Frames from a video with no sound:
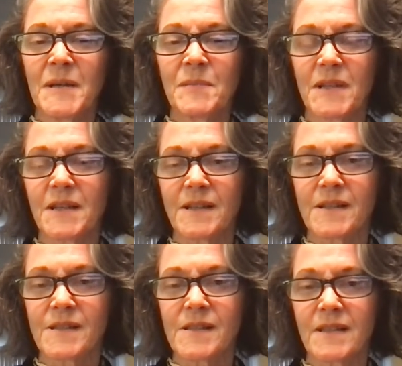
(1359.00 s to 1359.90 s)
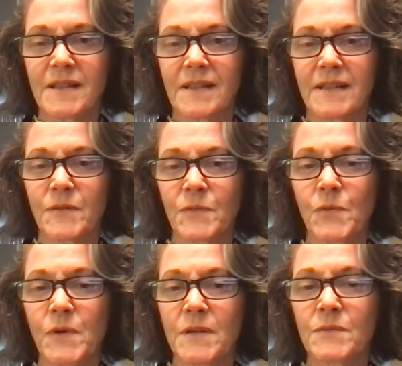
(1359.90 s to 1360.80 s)
because
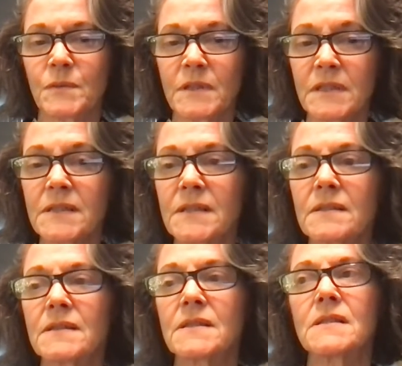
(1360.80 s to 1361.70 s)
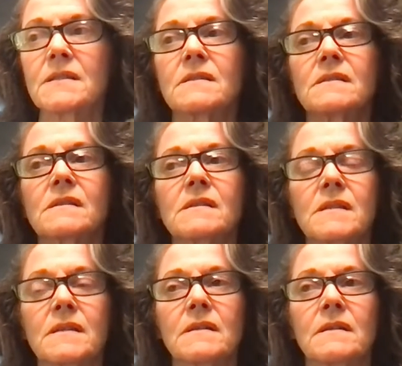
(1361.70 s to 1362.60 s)
we really didn't
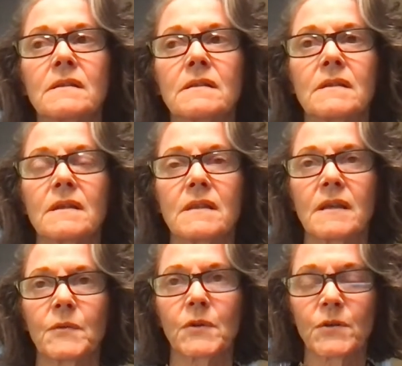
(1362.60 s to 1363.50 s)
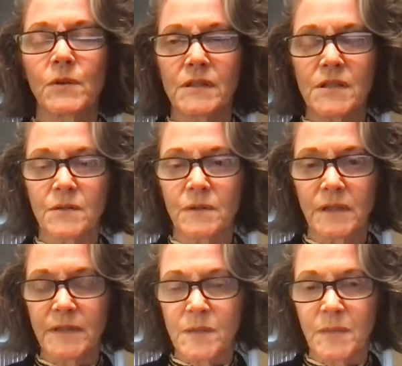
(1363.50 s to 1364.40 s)
see that they were going to
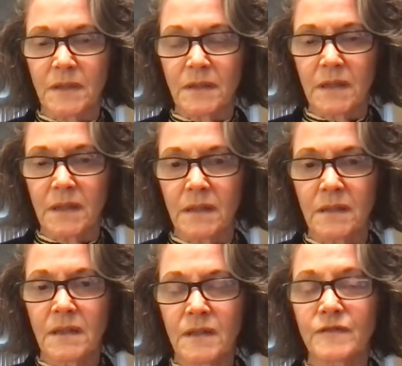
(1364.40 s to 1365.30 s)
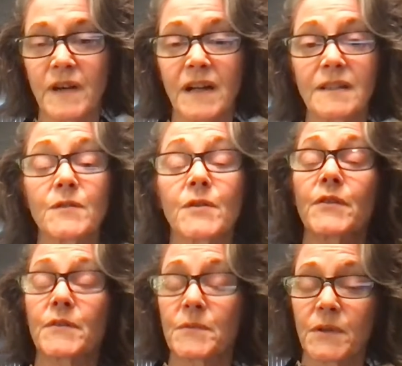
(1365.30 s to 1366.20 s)
ultimately follow
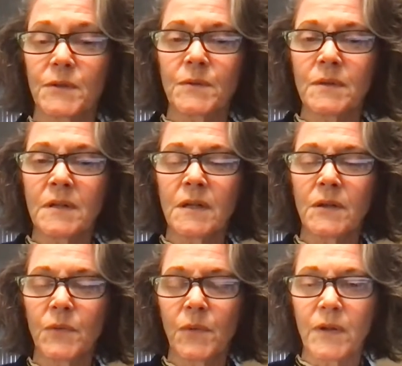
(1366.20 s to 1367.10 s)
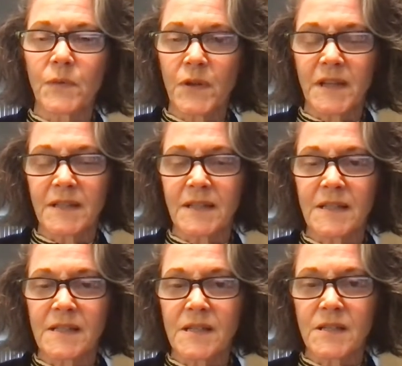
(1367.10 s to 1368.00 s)
through with what they
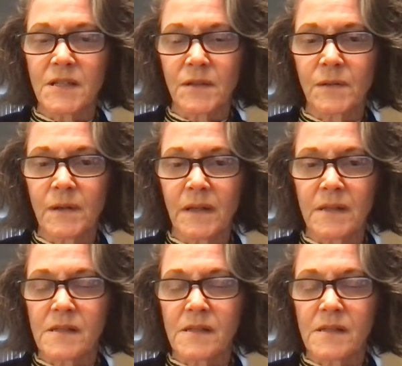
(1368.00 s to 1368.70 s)
needed to do. And